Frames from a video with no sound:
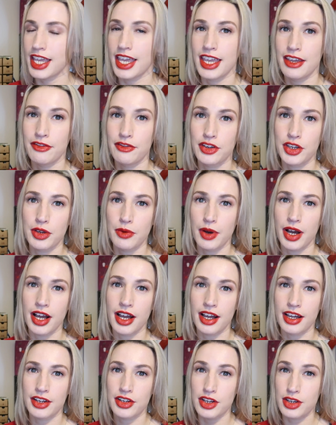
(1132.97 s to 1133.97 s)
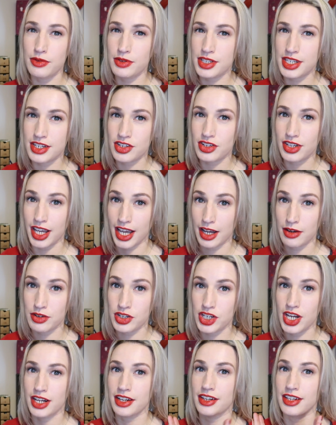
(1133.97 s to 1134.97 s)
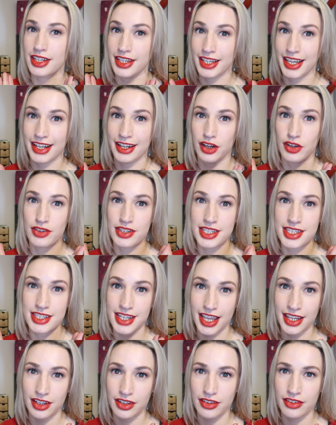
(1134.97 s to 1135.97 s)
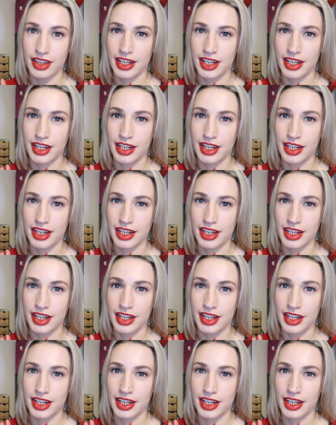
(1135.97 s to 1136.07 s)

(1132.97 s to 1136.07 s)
If you are new to Cowshed and you can get it on sale,